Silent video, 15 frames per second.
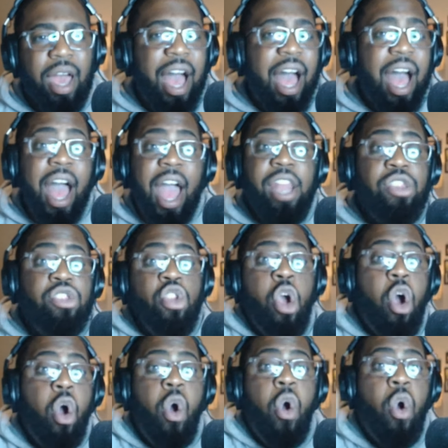I
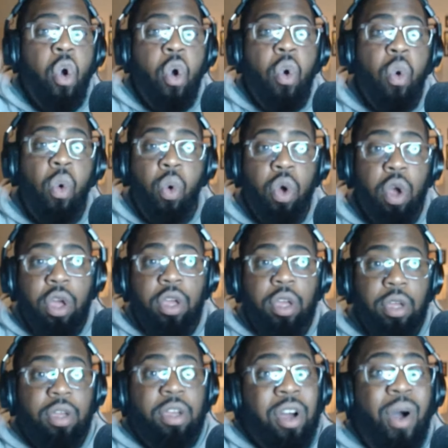know
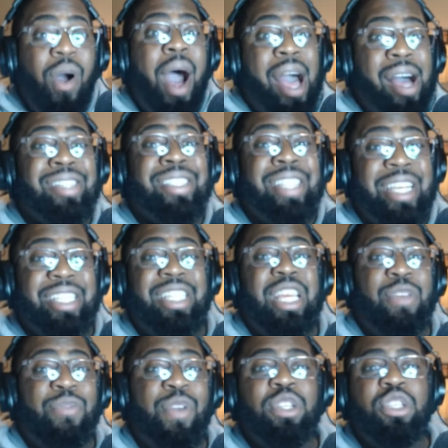Ohio State's
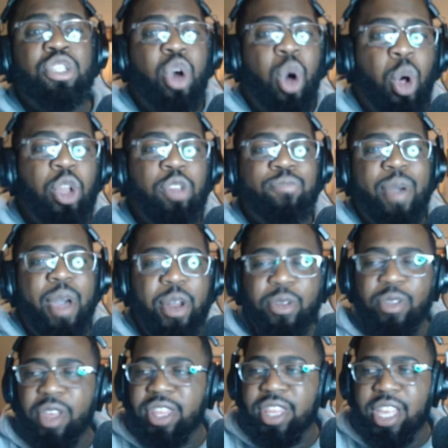defense knows better
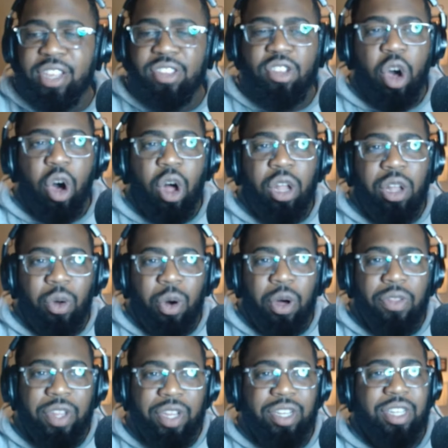than this call
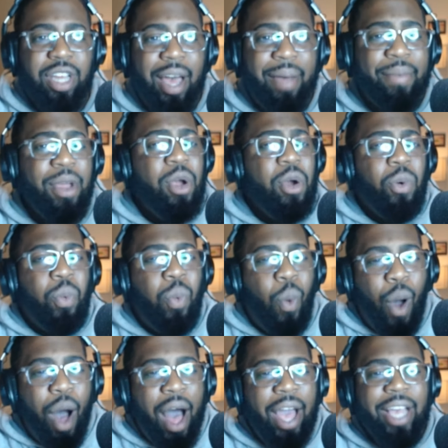on this time.
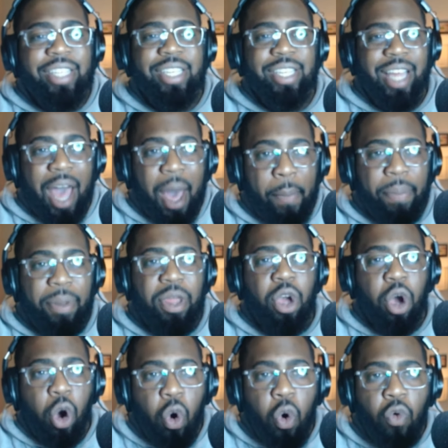Why is it happening
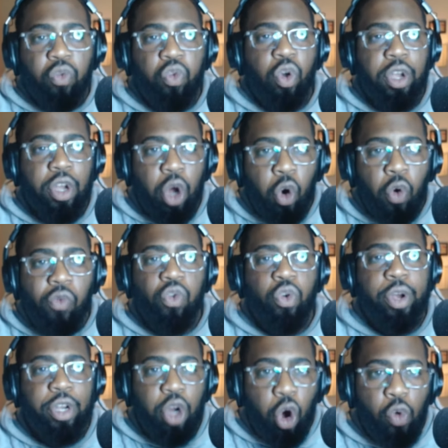over and over
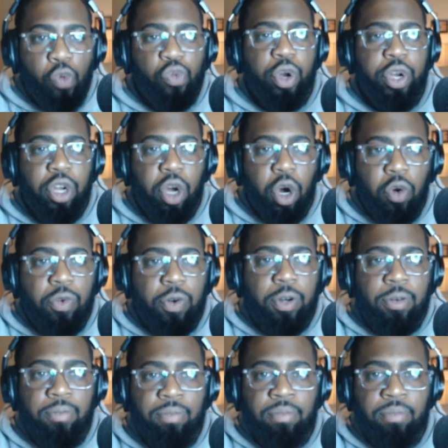and over and over?